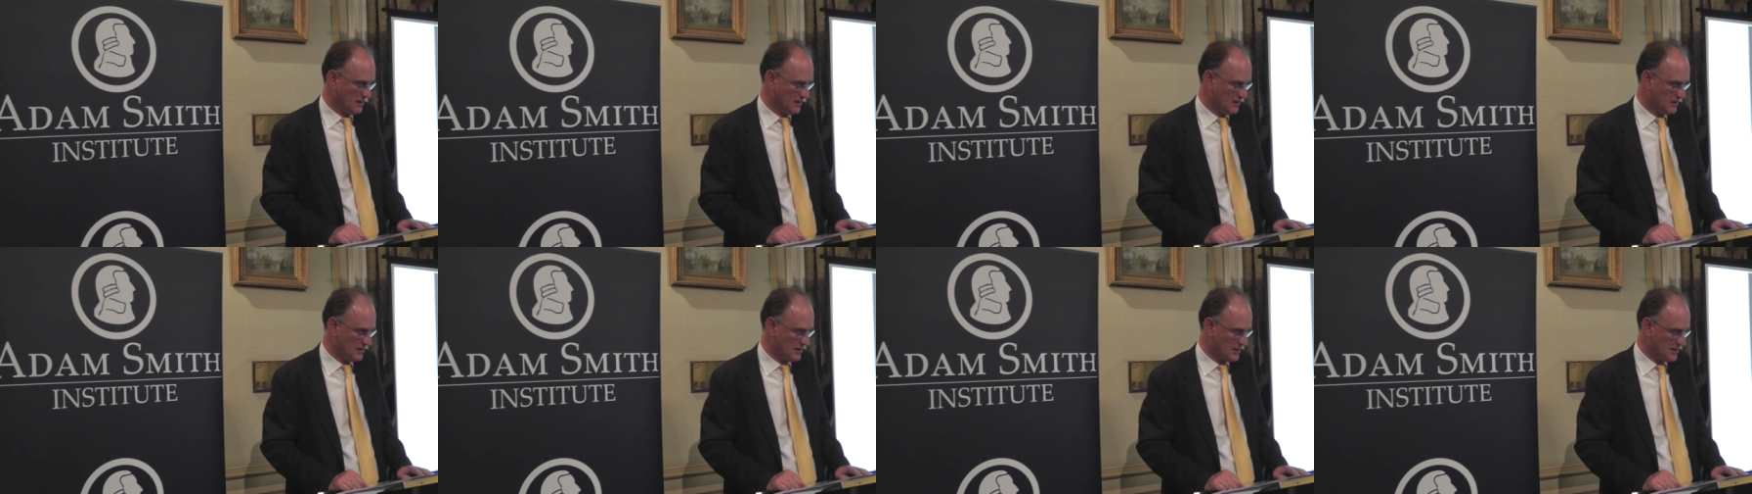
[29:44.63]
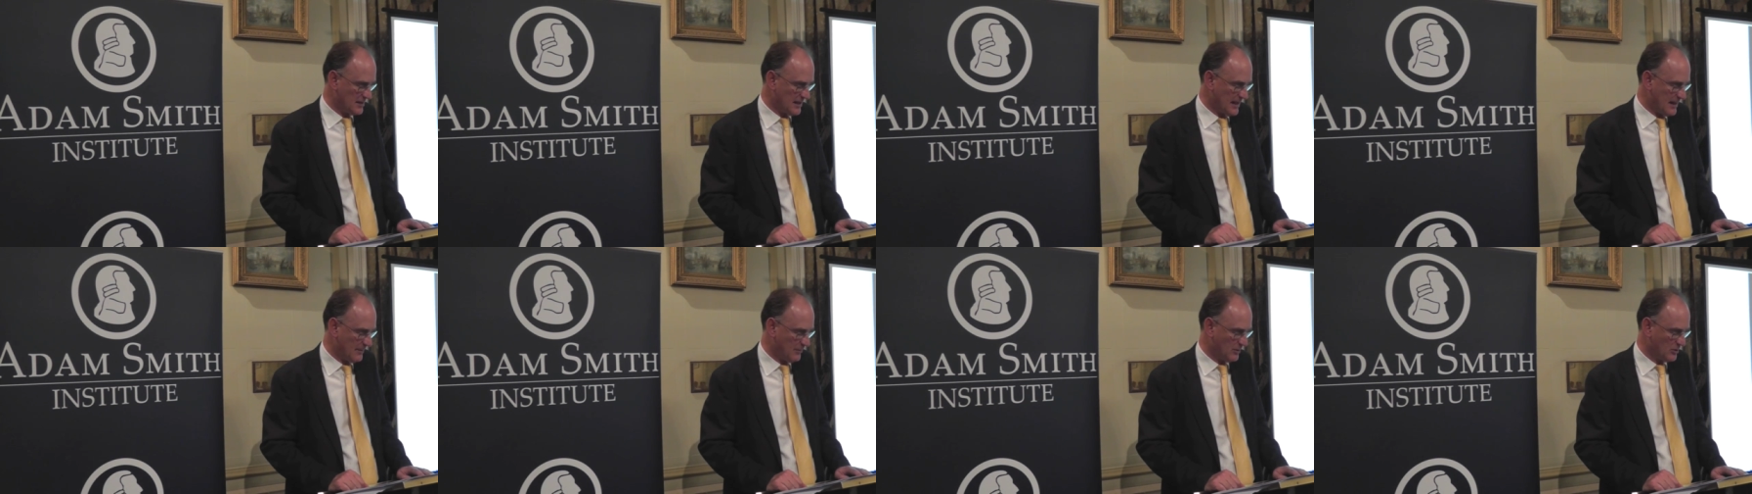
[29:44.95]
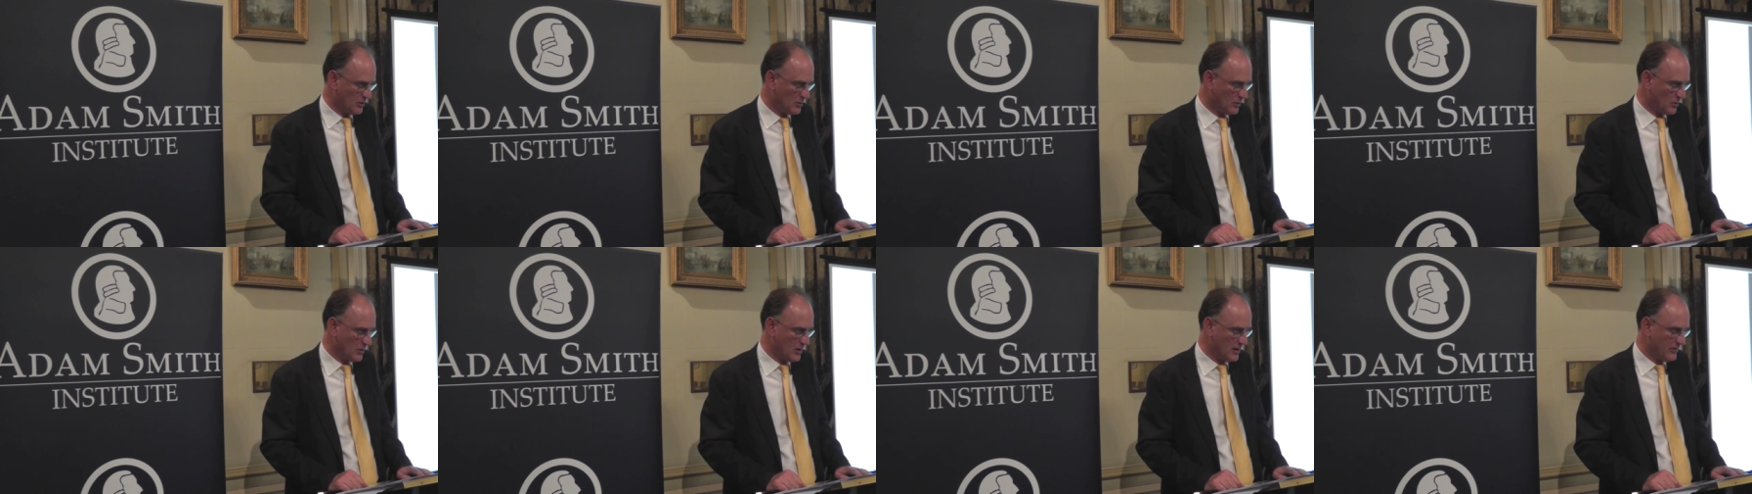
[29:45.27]
that has
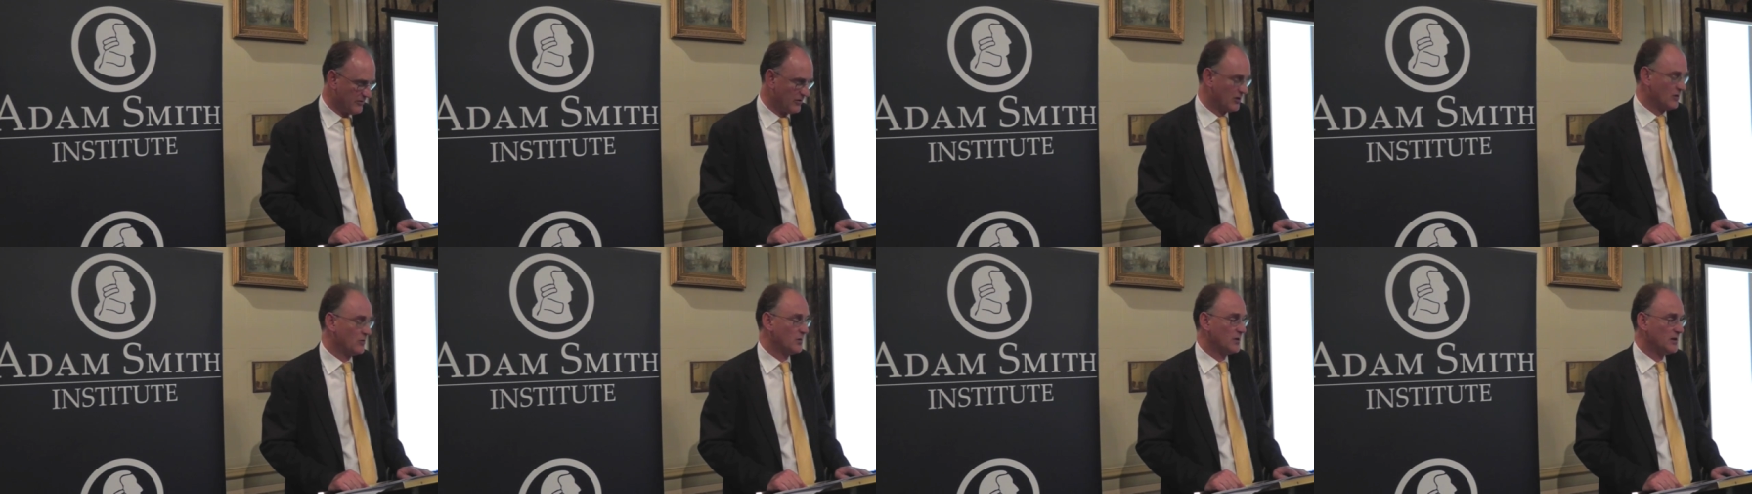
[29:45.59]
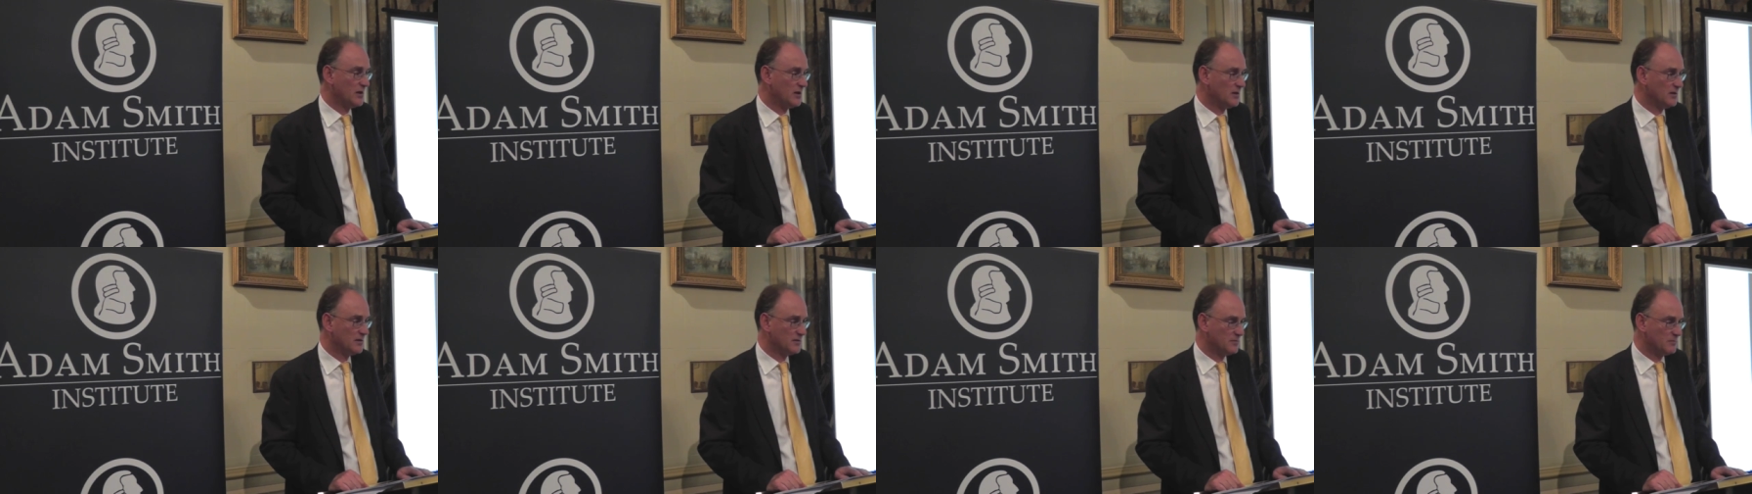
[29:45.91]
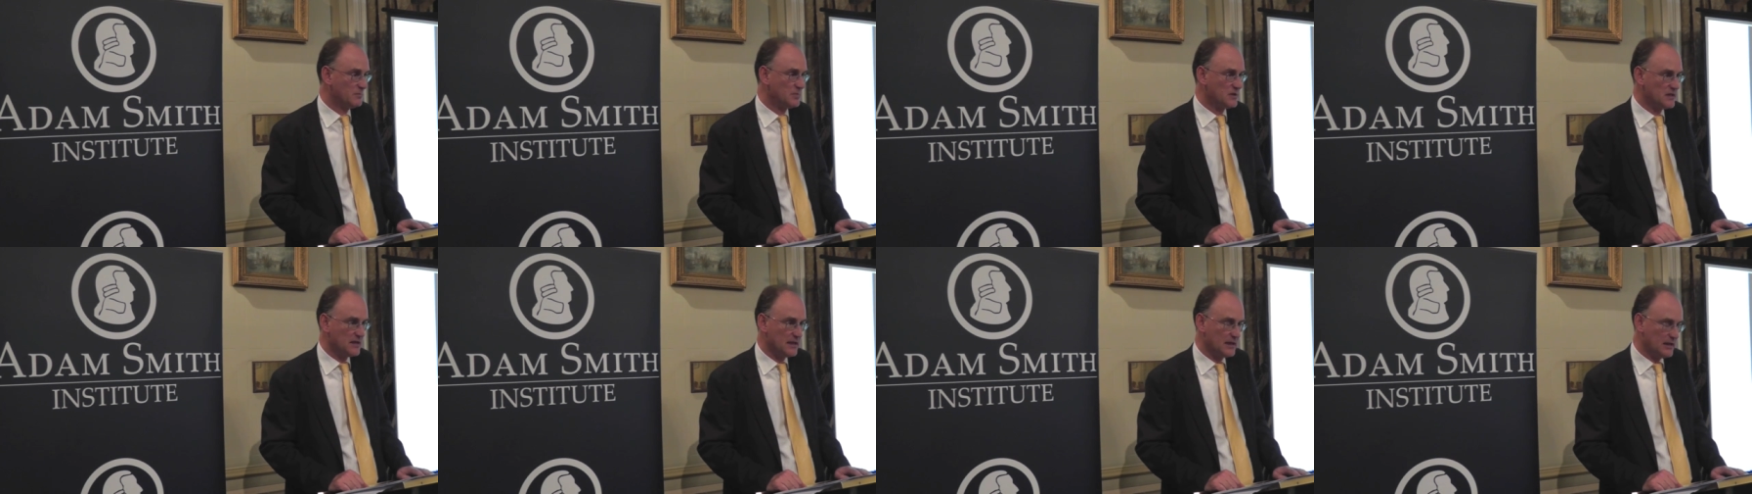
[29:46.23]
happened all over the world,
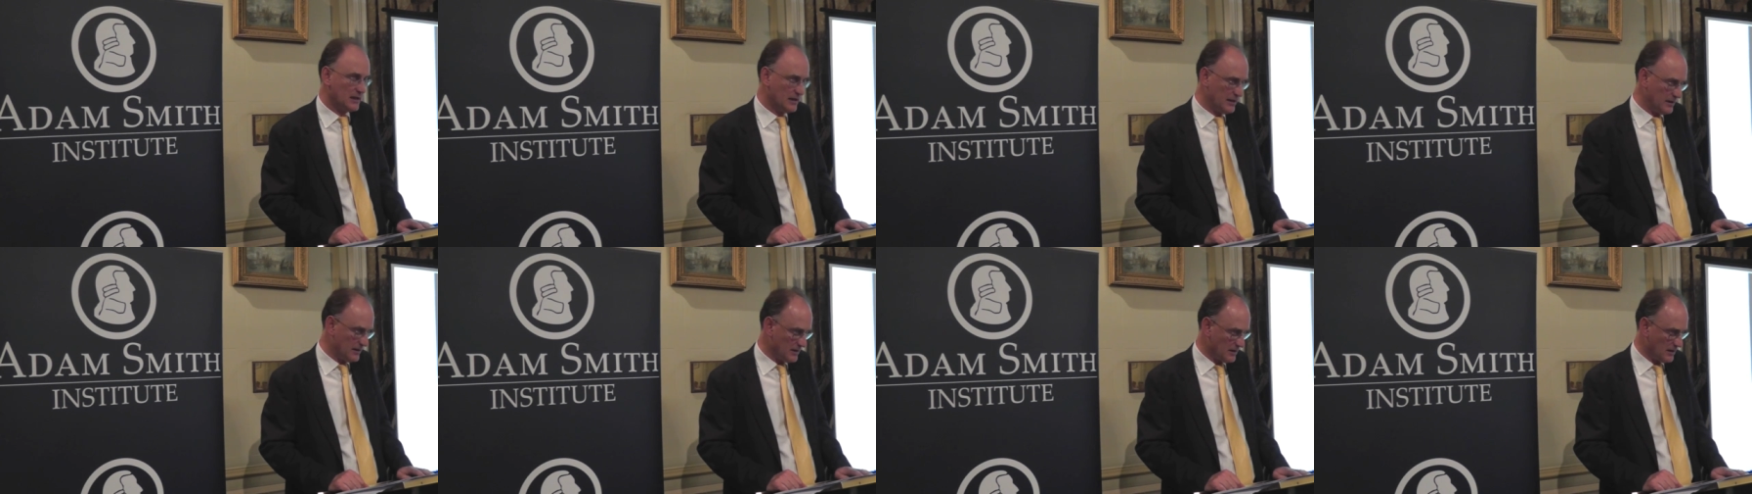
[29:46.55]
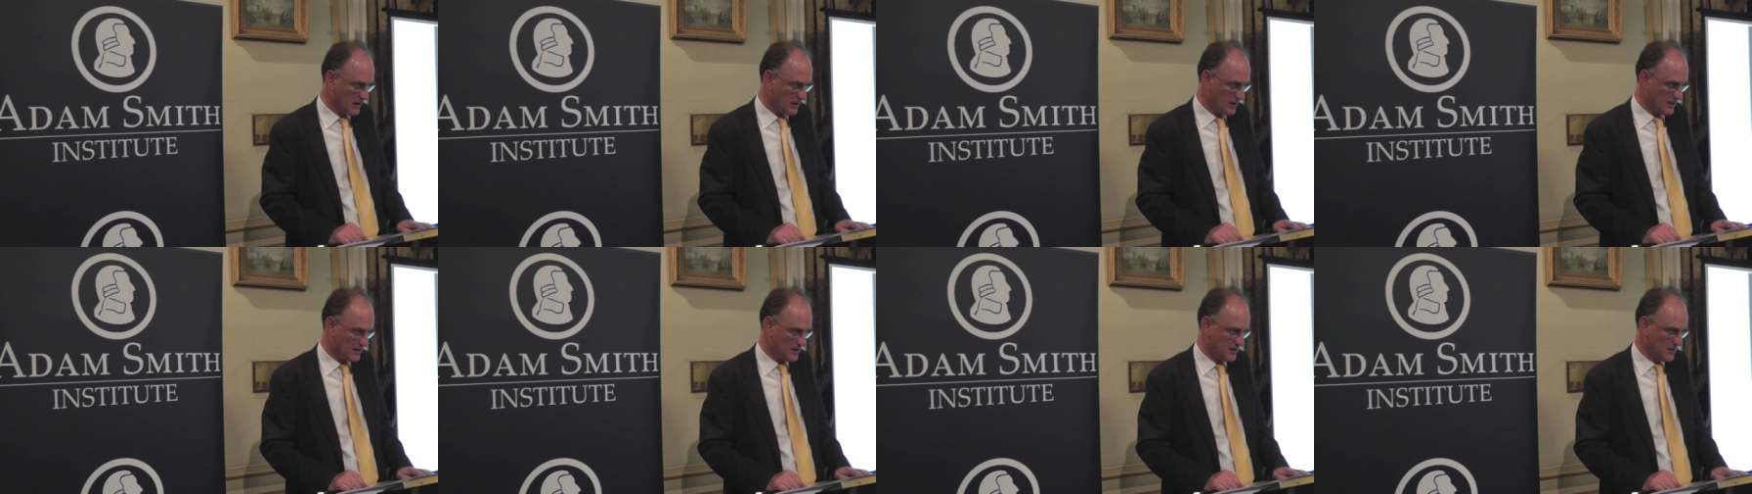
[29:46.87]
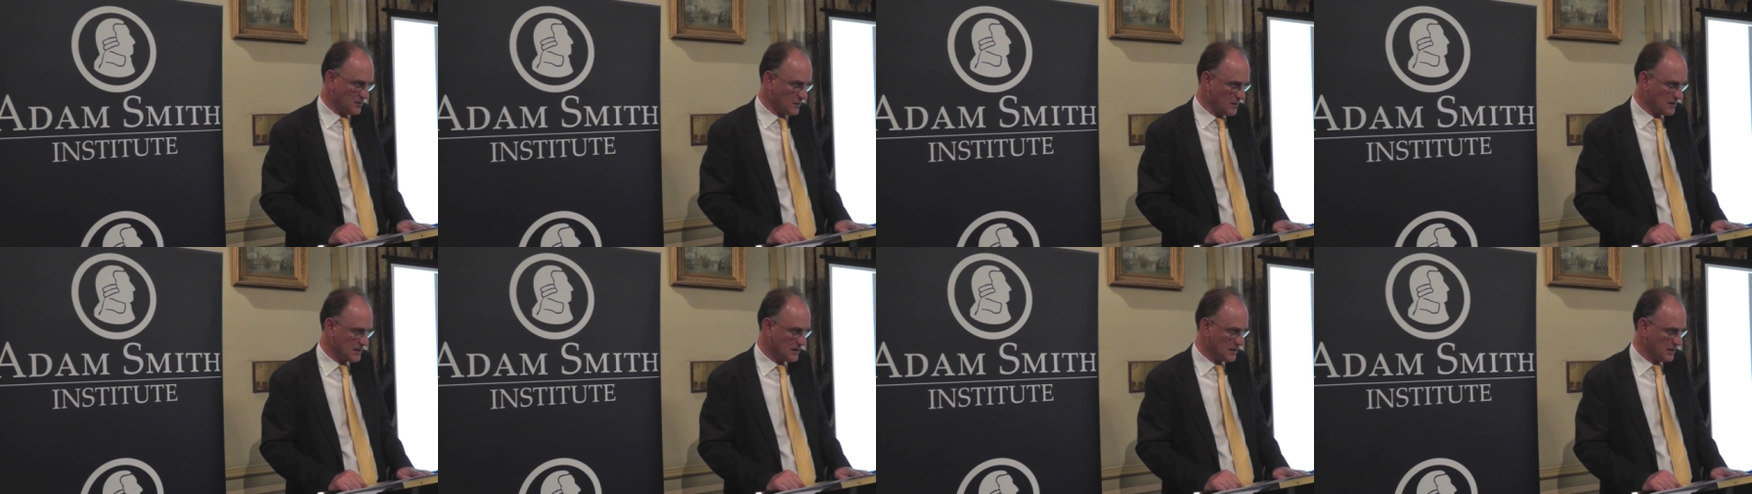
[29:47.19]
particularly in the last
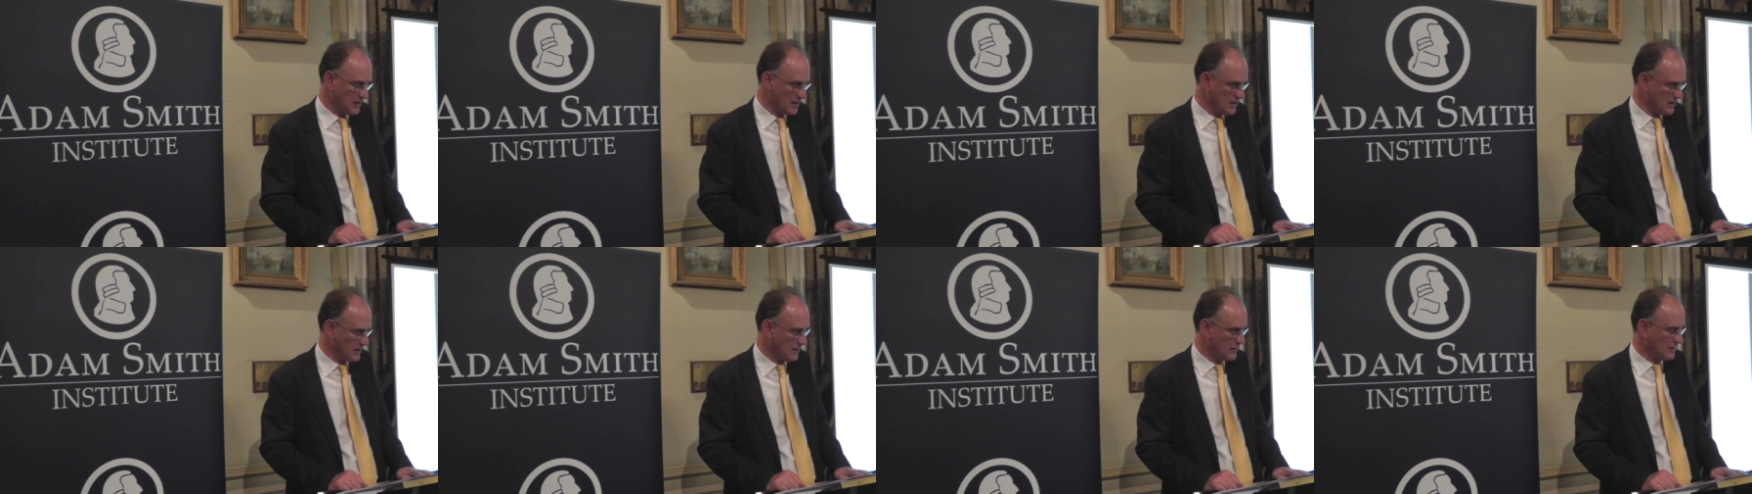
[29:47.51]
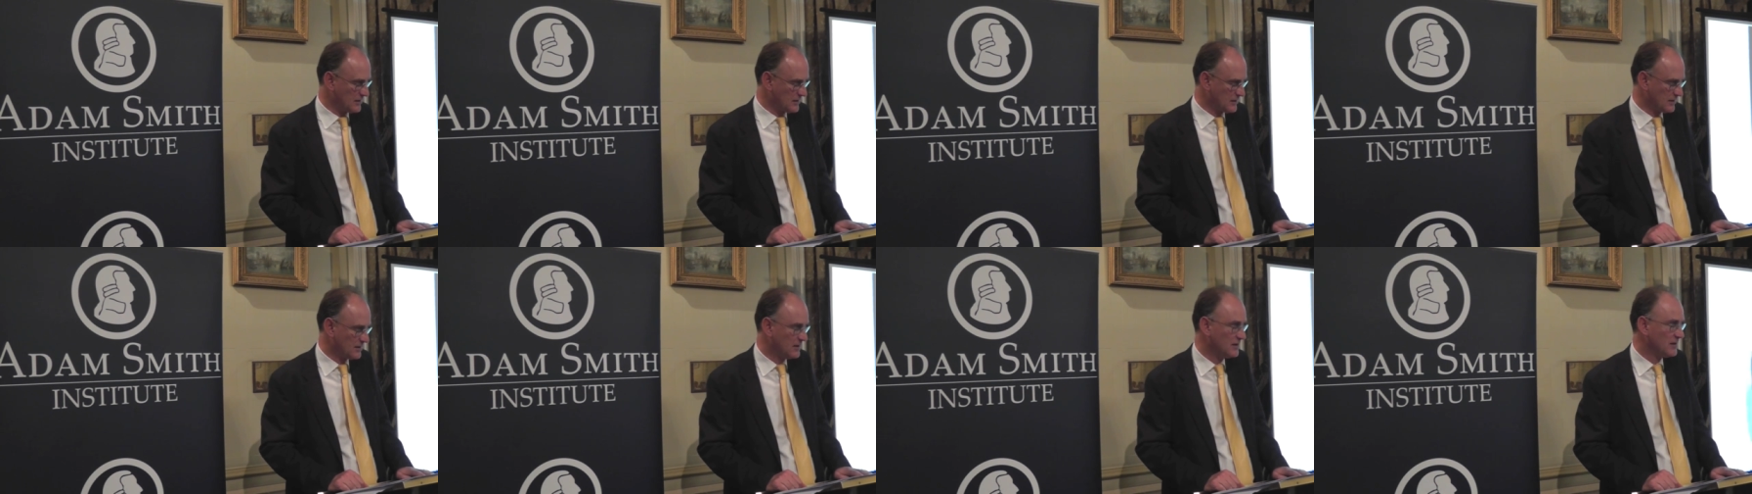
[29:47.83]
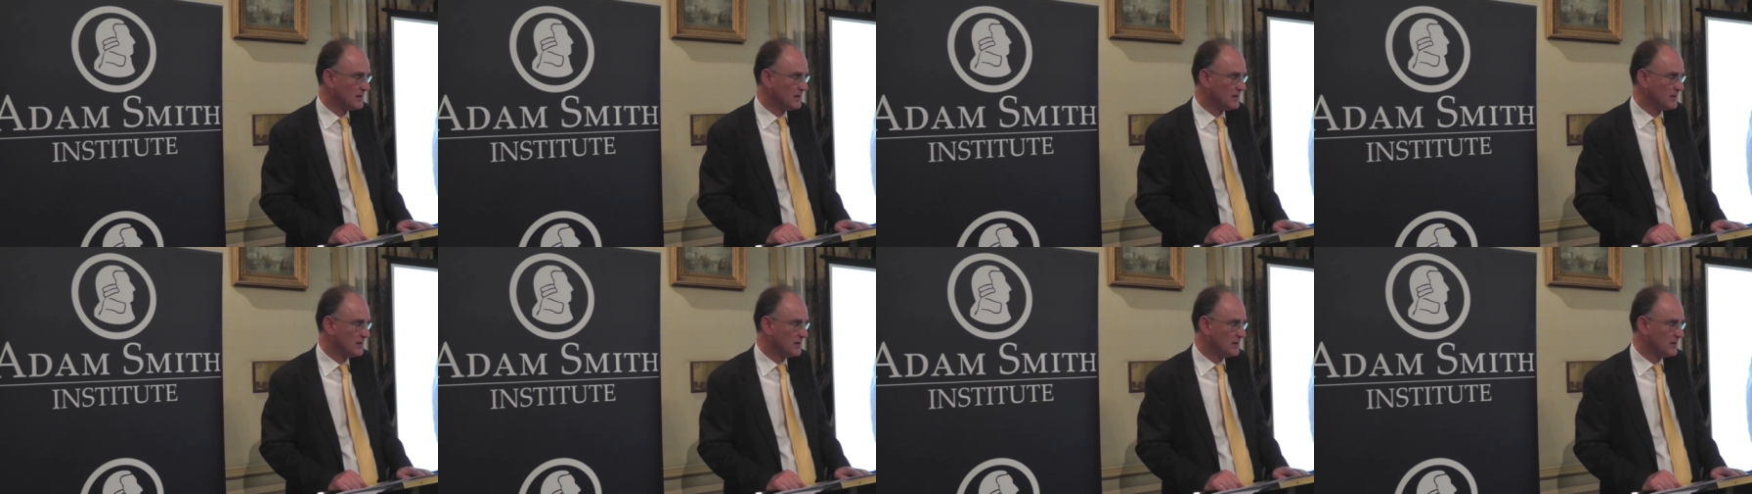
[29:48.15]
20 years,